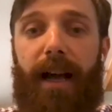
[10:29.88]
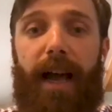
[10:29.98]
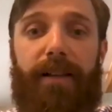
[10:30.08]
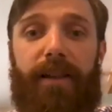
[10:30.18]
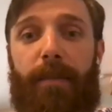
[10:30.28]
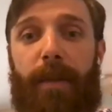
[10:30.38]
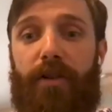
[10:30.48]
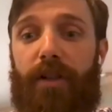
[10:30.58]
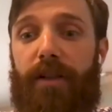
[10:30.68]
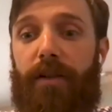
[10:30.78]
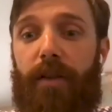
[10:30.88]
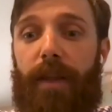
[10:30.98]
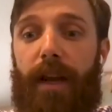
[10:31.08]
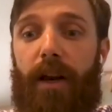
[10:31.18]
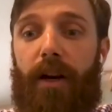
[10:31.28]
As I mentioned,
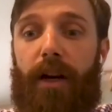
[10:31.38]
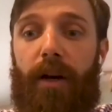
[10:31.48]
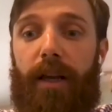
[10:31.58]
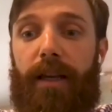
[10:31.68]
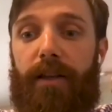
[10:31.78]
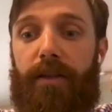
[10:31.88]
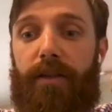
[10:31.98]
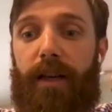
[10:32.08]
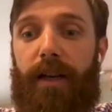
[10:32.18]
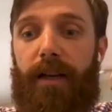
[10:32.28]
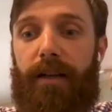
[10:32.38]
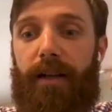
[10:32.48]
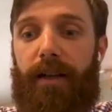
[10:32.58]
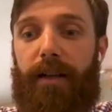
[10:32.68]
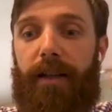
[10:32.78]
there is
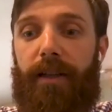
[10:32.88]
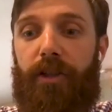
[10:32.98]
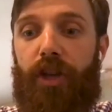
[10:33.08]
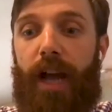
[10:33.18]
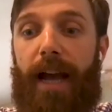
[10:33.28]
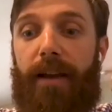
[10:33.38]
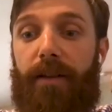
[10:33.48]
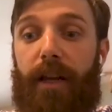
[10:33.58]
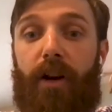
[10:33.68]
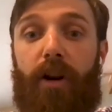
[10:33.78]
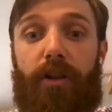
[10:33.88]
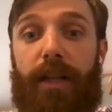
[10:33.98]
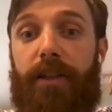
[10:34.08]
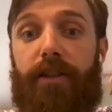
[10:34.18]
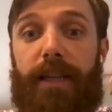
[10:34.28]
in the chat, there are
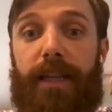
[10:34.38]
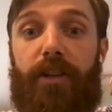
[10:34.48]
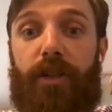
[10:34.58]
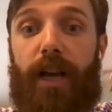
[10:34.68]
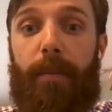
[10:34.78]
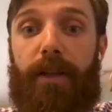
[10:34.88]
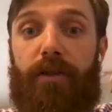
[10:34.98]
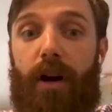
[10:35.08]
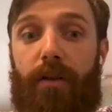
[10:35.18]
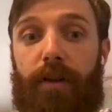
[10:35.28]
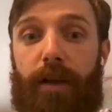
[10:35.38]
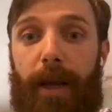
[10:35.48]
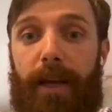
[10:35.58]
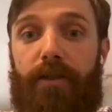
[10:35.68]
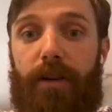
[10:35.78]
links to each company's offering
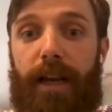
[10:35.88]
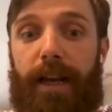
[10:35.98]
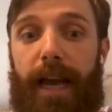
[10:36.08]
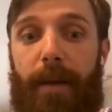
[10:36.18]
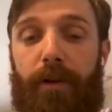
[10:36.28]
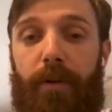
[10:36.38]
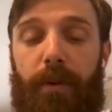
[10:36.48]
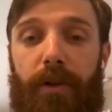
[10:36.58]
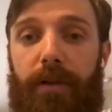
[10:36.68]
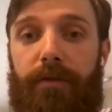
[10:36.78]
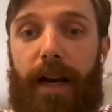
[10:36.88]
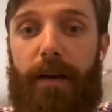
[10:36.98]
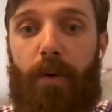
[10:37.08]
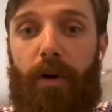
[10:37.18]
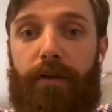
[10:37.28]
page on Netcapital where you can
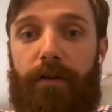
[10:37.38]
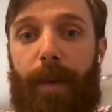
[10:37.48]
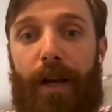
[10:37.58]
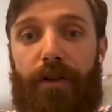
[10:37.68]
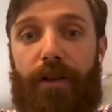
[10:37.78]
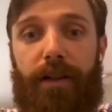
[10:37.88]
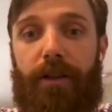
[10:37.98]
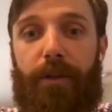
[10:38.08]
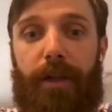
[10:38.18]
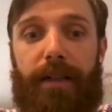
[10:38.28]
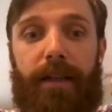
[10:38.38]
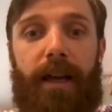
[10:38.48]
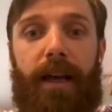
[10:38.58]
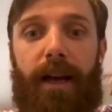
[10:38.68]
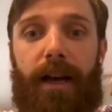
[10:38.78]
find more information, including
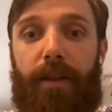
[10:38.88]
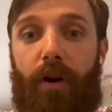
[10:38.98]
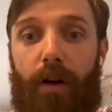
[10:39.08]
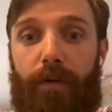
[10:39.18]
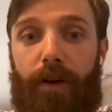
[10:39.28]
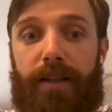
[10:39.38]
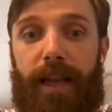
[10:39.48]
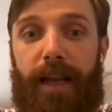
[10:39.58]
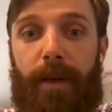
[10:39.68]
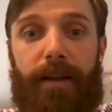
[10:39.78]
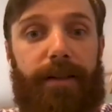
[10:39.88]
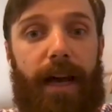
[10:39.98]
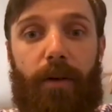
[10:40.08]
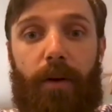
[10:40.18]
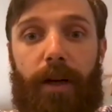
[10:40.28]
their offering statement and
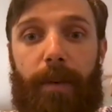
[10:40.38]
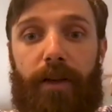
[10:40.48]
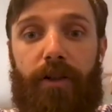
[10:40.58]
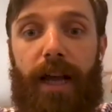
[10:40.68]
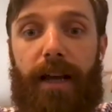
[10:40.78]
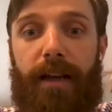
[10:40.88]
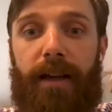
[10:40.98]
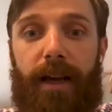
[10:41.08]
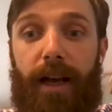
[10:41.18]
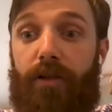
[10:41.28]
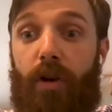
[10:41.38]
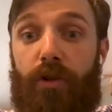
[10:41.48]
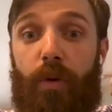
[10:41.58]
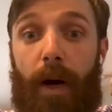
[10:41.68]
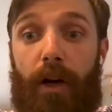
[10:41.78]
downloading a pitch deck. That's
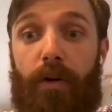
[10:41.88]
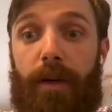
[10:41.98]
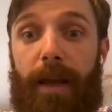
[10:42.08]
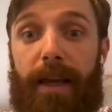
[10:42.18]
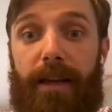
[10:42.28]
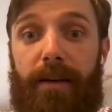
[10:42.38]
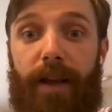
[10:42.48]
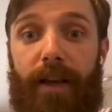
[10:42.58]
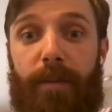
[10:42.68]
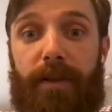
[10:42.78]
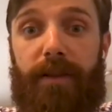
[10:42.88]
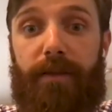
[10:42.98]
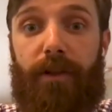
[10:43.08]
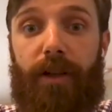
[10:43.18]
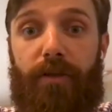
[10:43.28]
also where you can make an investment
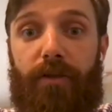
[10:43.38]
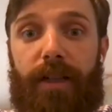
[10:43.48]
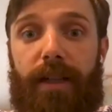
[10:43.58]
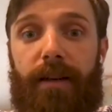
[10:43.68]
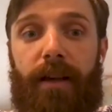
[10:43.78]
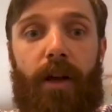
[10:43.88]
if you're interested.